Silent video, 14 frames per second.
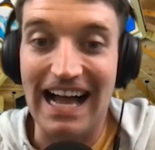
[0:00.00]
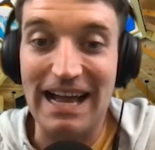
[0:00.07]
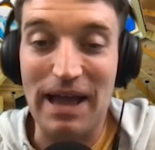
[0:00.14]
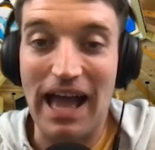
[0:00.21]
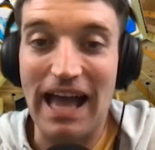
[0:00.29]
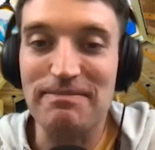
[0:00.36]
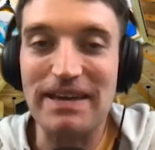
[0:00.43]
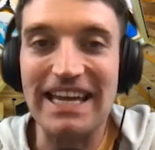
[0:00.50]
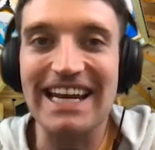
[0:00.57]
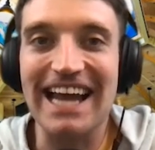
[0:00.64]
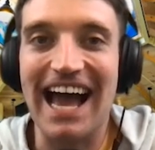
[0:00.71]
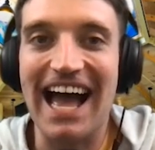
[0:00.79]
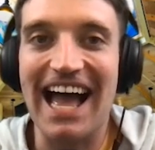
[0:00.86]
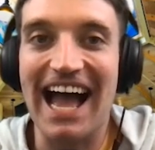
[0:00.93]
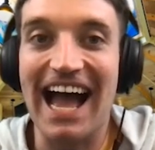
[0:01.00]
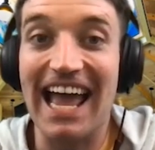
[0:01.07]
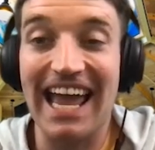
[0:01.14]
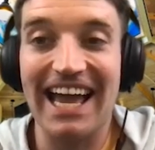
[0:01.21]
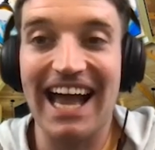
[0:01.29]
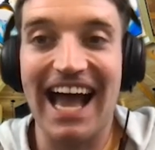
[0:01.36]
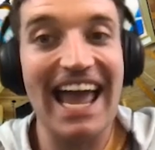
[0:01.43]
i i mean
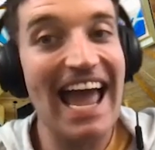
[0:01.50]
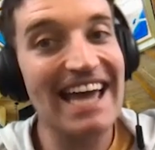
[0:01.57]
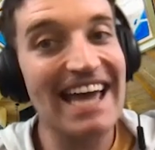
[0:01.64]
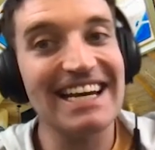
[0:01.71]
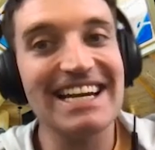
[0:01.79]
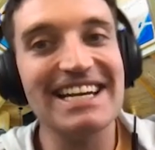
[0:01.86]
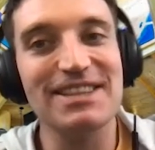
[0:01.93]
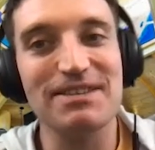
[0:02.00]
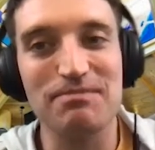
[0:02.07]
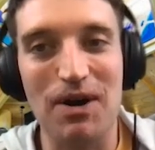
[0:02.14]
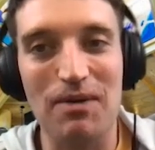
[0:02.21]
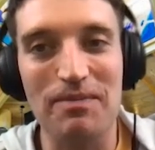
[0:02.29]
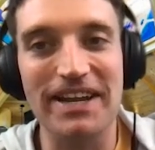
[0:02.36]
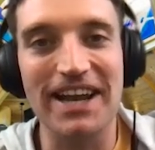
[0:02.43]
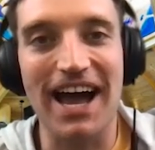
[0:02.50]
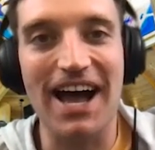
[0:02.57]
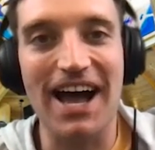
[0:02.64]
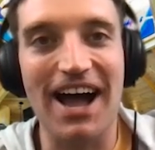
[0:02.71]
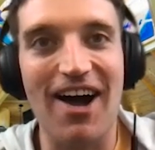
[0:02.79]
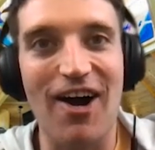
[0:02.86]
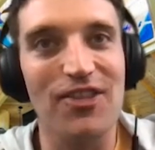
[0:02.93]
i i hated it in the moment
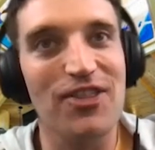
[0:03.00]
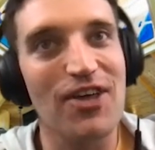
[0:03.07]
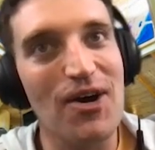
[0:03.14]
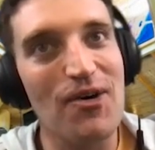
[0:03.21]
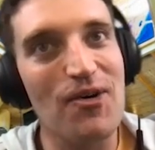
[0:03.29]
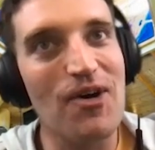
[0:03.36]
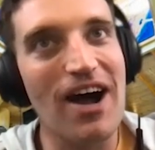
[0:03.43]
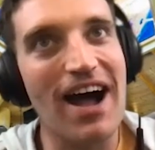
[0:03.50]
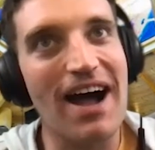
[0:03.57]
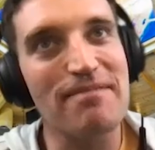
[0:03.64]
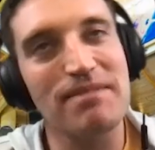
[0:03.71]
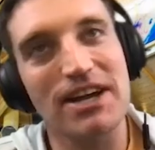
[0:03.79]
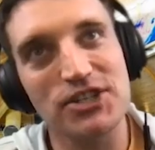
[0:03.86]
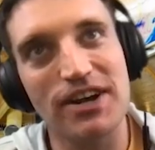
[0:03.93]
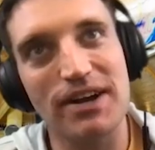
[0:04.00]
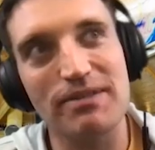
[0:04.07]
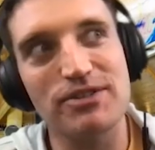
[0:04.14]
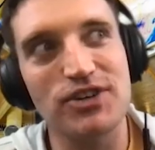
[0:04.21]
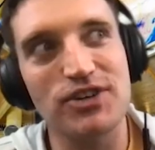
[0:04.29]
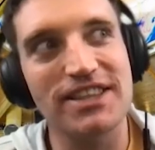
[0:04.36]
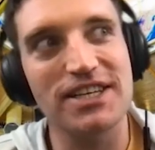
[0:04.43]
Although I'm not sure I
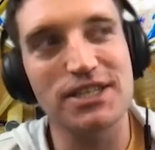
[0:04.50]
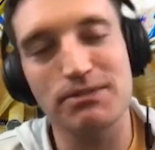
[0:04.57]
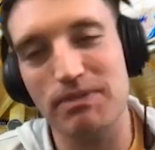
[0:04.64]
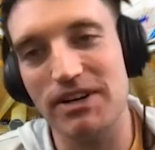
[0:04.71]
would trade the